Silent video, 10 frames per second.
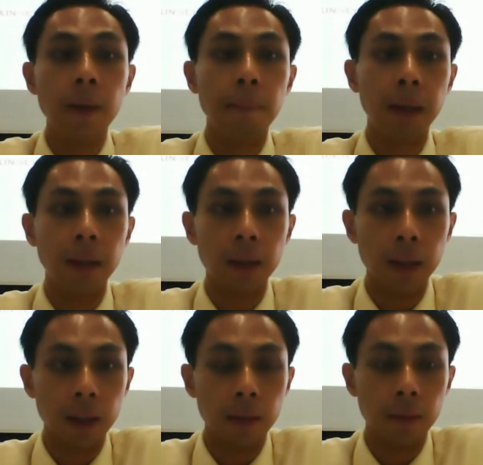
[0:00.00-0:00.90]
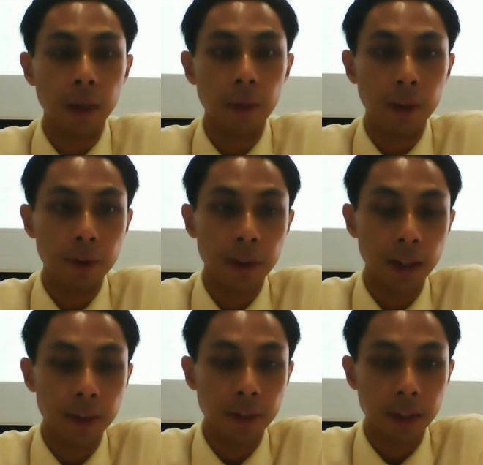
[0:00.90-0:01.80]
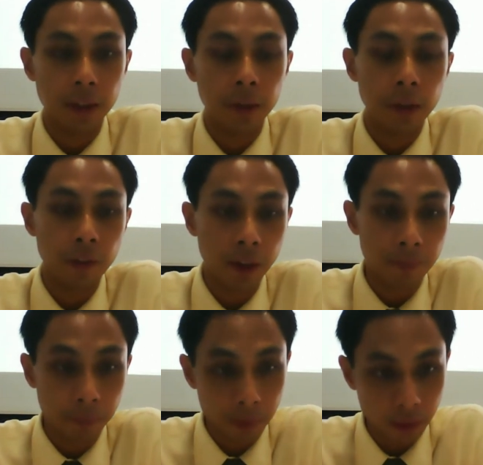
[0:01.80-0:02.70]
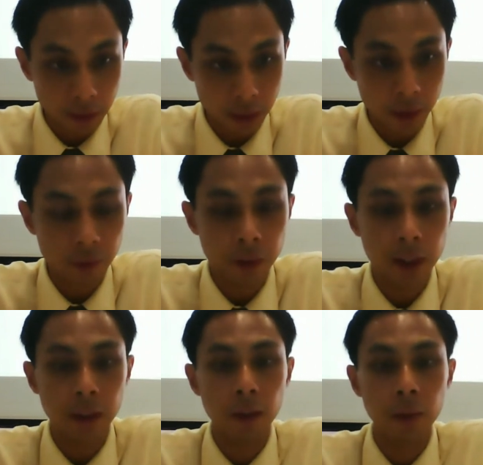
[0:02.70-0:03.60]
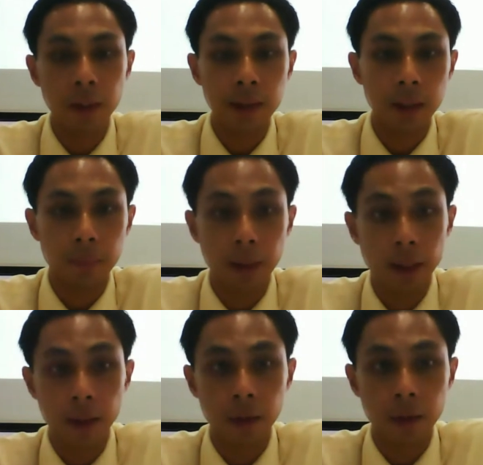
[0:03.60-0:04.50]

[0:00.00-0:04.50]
but I would also like to say, don't give up. If you need, always seek medical